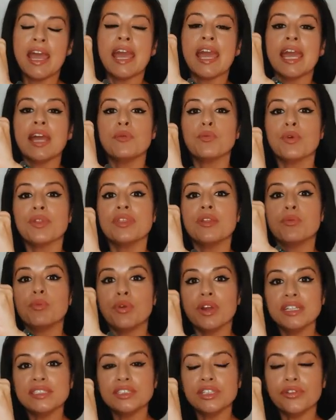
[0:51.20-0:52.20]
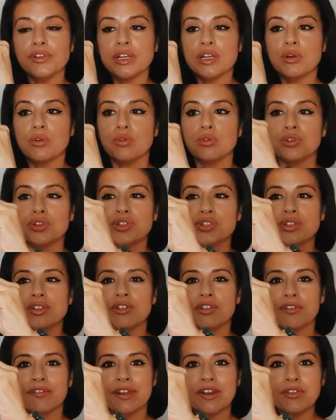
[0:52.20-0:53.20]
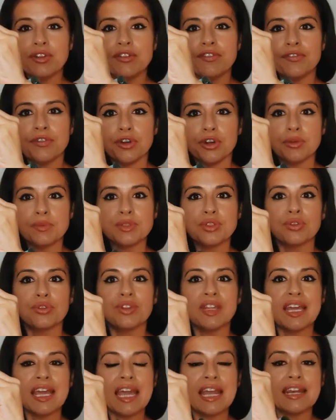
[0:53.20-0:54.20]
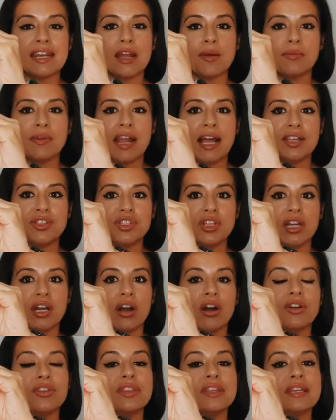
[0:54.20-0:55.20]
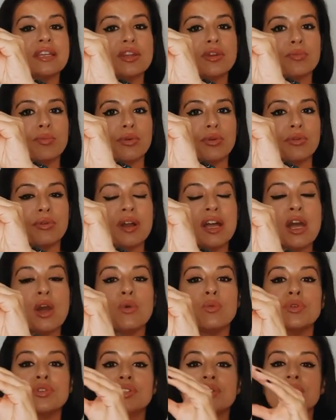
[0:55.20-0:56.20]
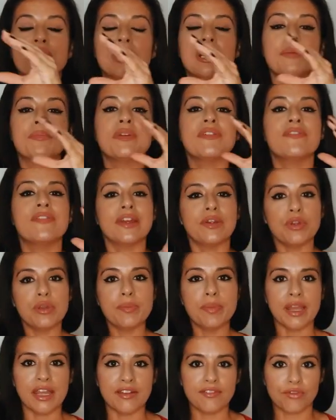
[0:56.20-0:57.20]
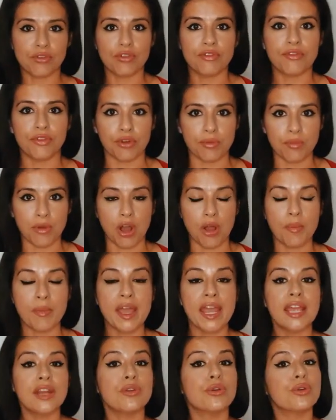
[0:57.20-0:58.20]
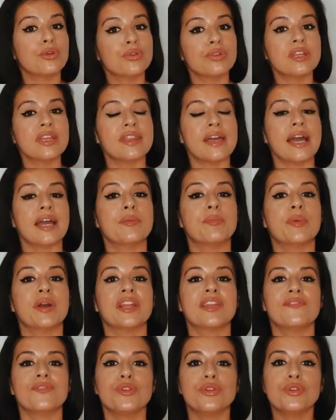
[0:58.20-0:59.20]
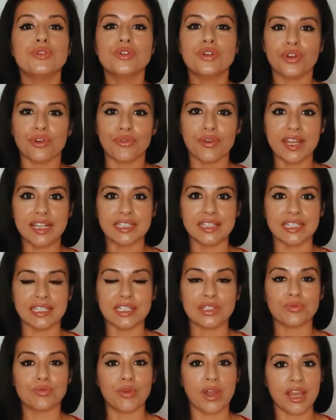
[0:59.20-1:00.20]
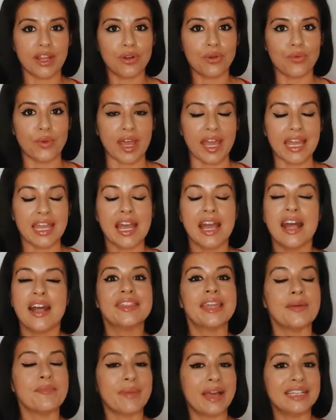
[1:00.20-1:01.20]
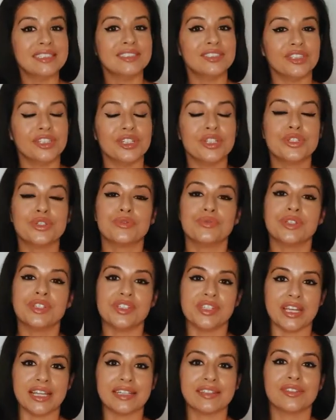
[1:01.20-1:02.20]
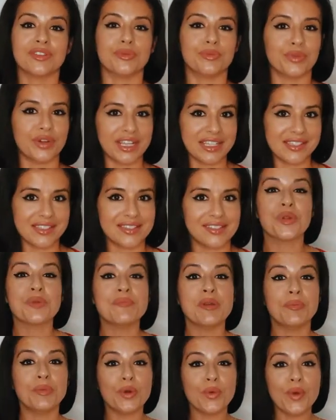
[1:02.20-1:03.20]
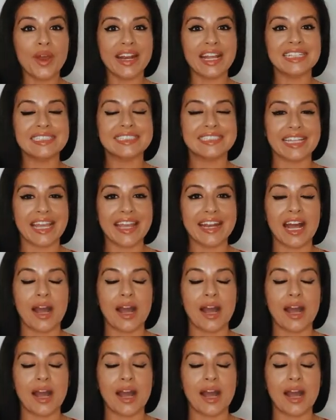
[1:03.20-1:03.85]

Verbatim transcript: And when the breasts are engorged, they're very firm, so they end up latching on the nipple, which is gonna be very painful for mom. And not only that, but if you don't correct this right away, they might start to reject the breast. Remember what I said